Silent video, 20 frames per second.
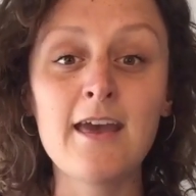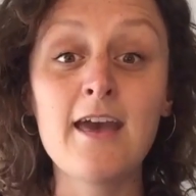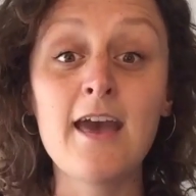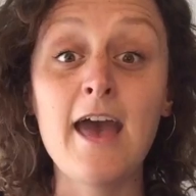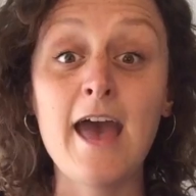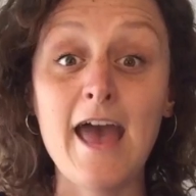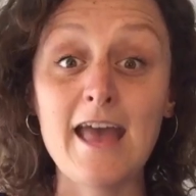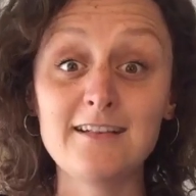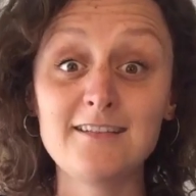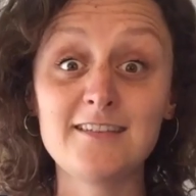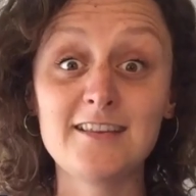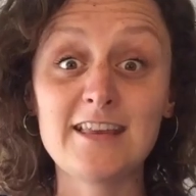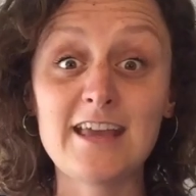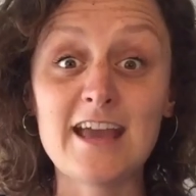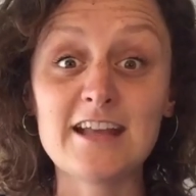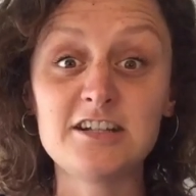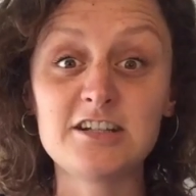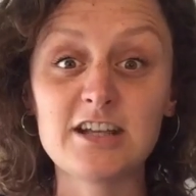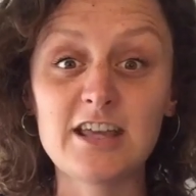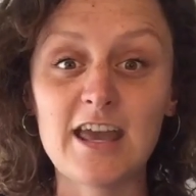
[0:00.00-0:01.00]
Head to the
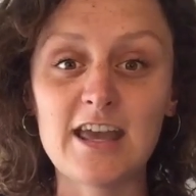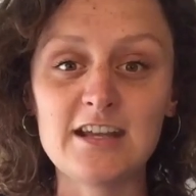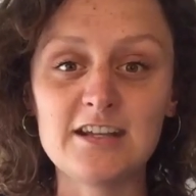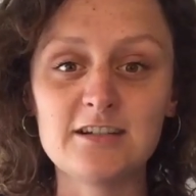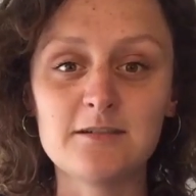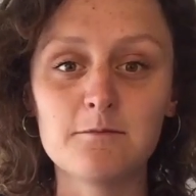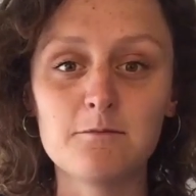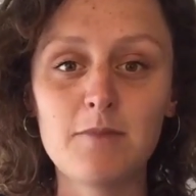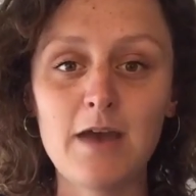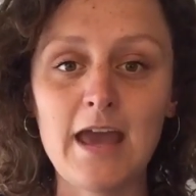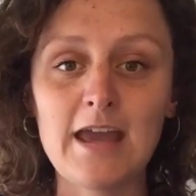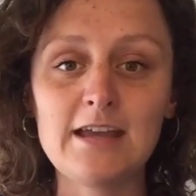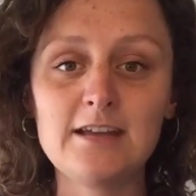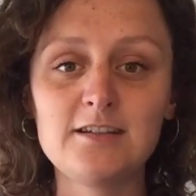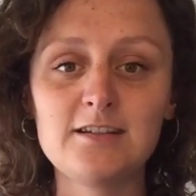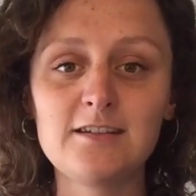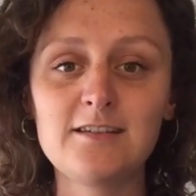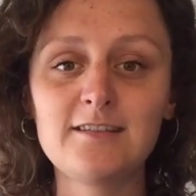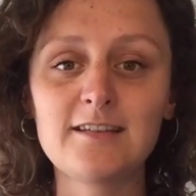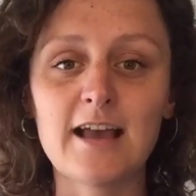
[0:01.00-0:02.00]
education
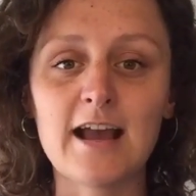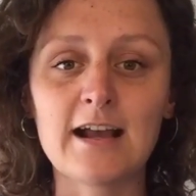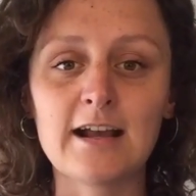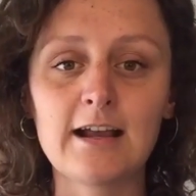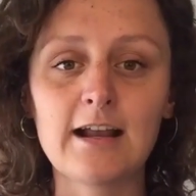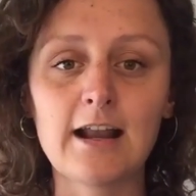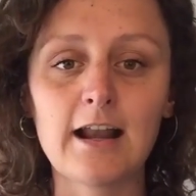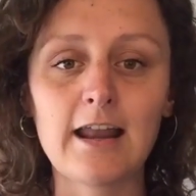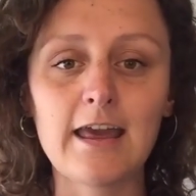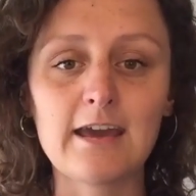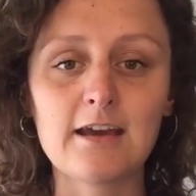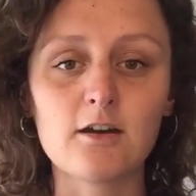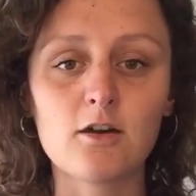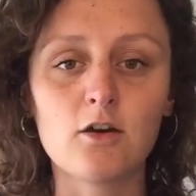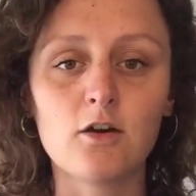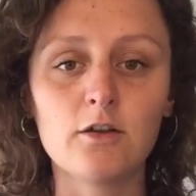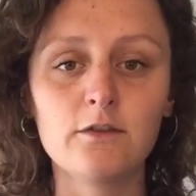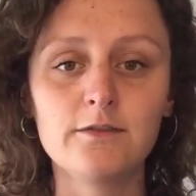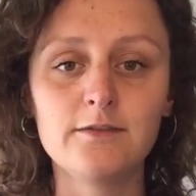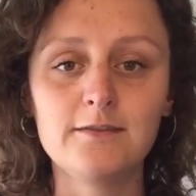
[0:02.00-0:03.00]
pages and click
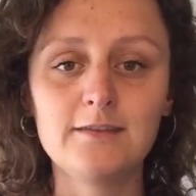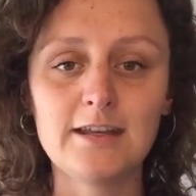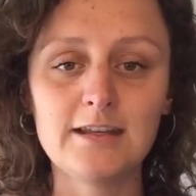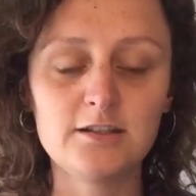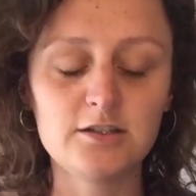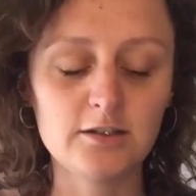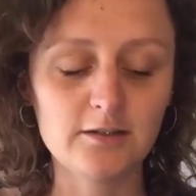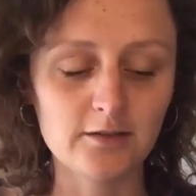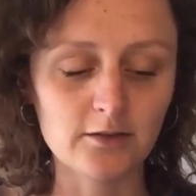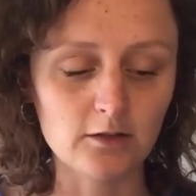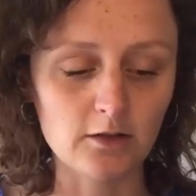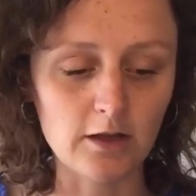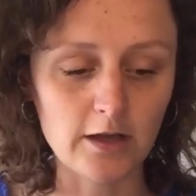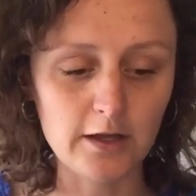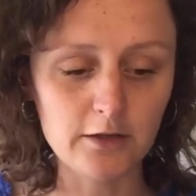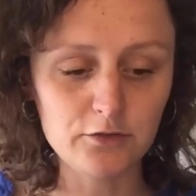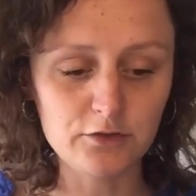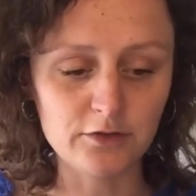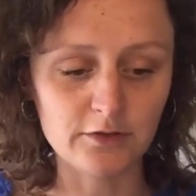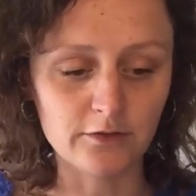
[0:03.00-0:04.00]
on Digital
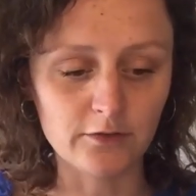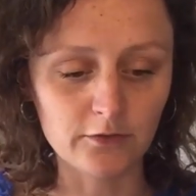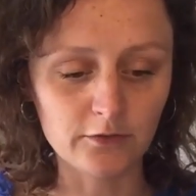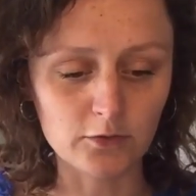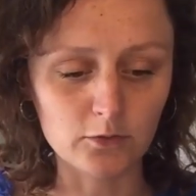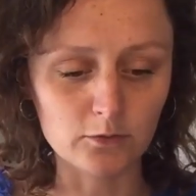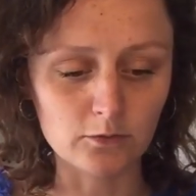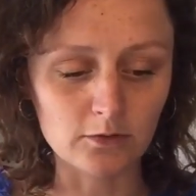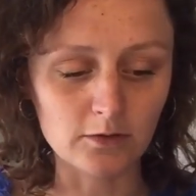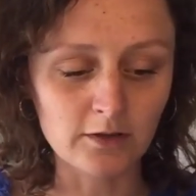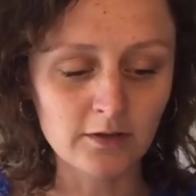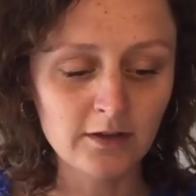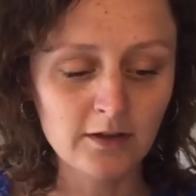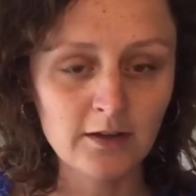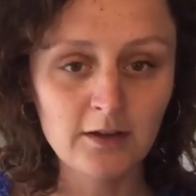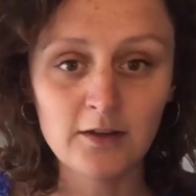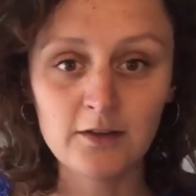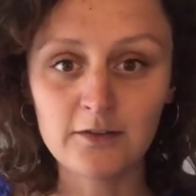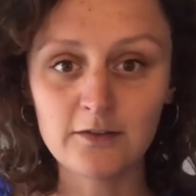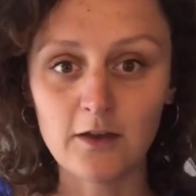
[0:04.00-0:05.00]
Ocean School.
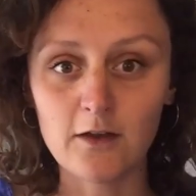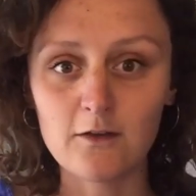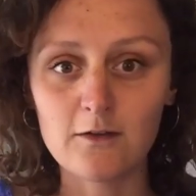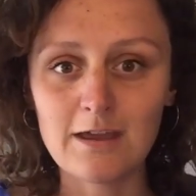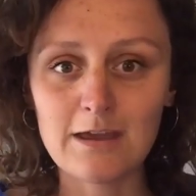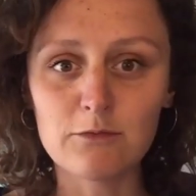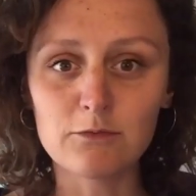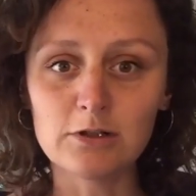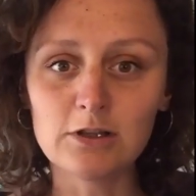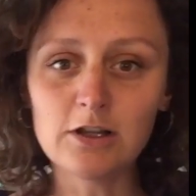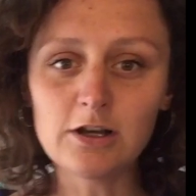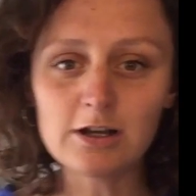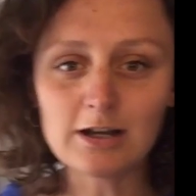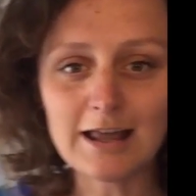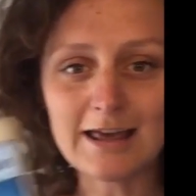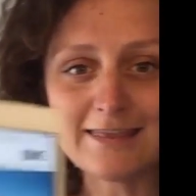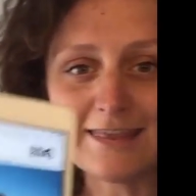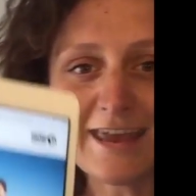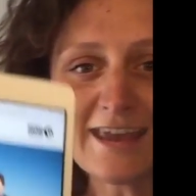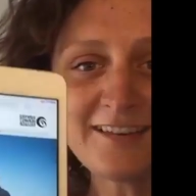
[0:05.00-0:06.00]
So it will look
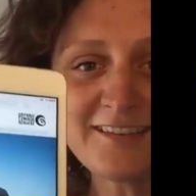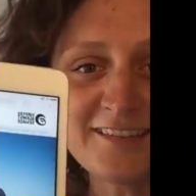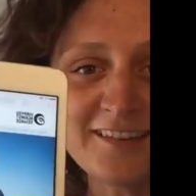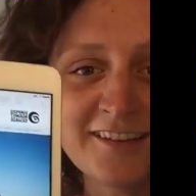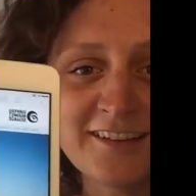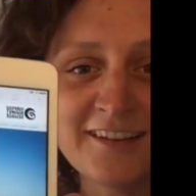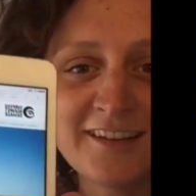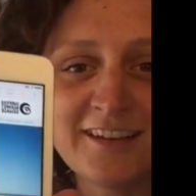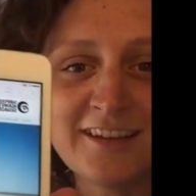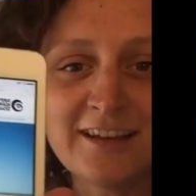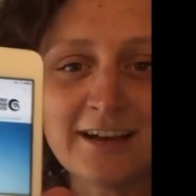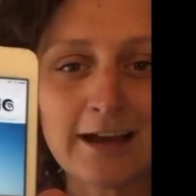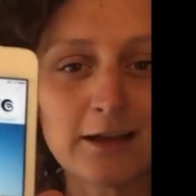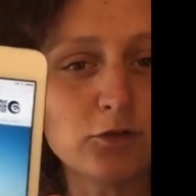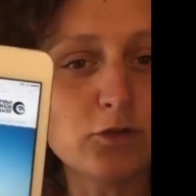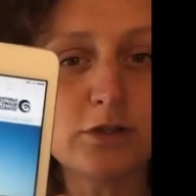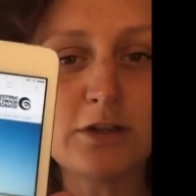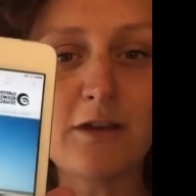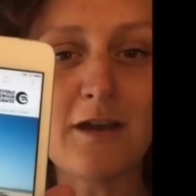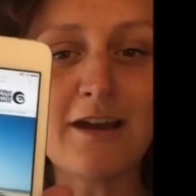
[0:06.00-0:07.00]
like this.
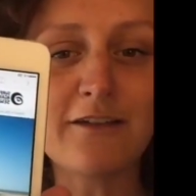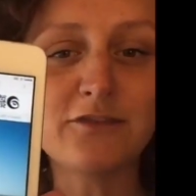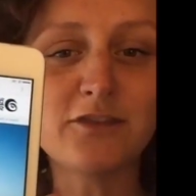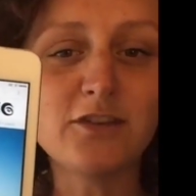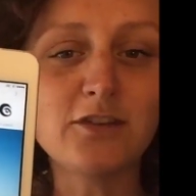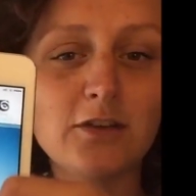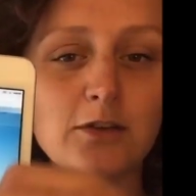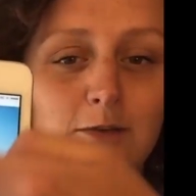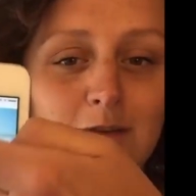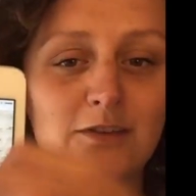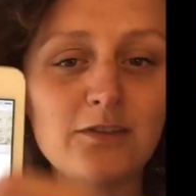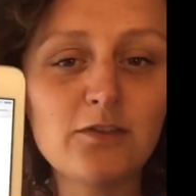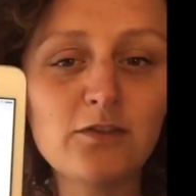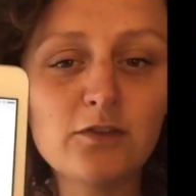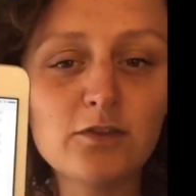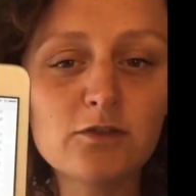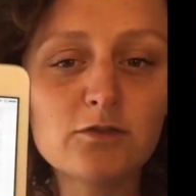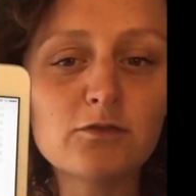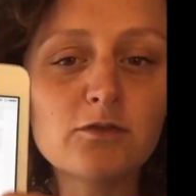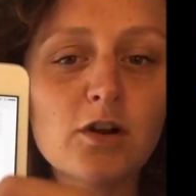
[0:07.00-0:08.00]
And all you have to do is
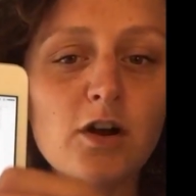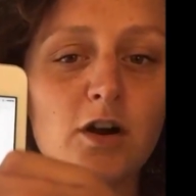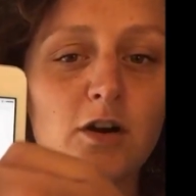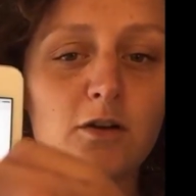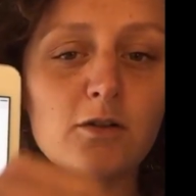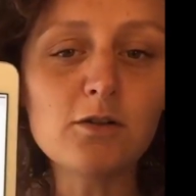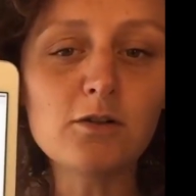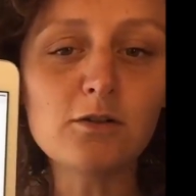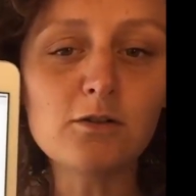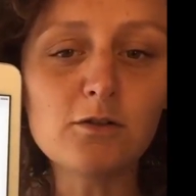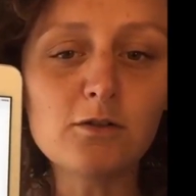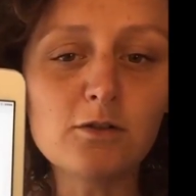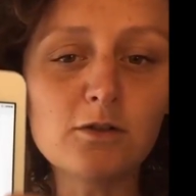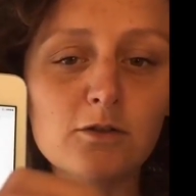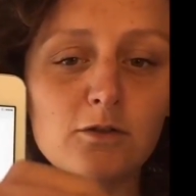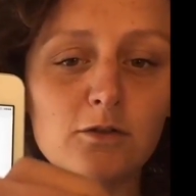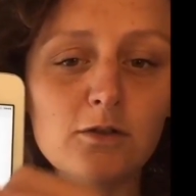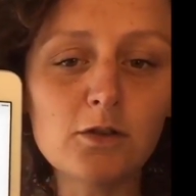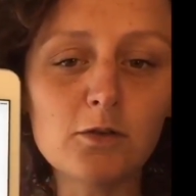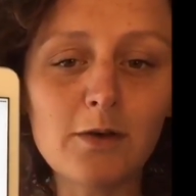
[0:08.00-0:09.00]

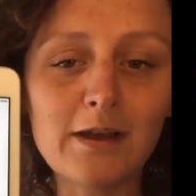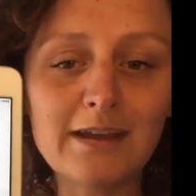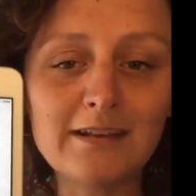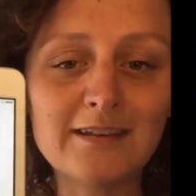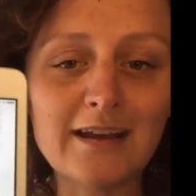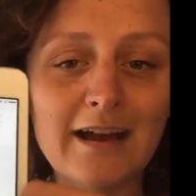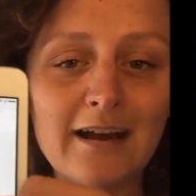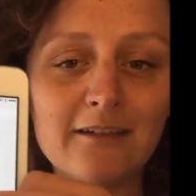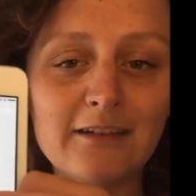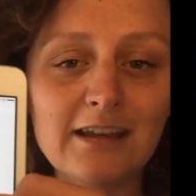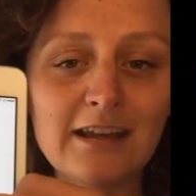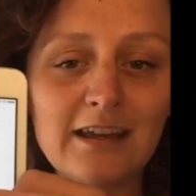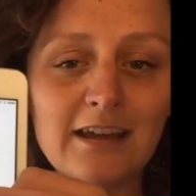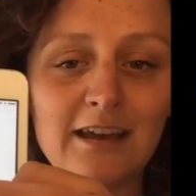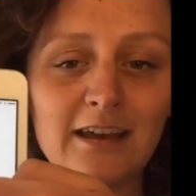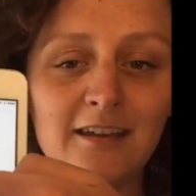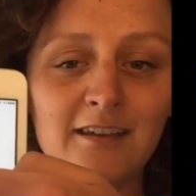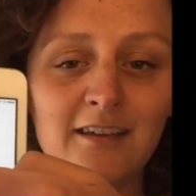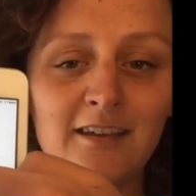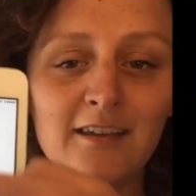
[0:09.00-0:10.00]
scroll all the way down here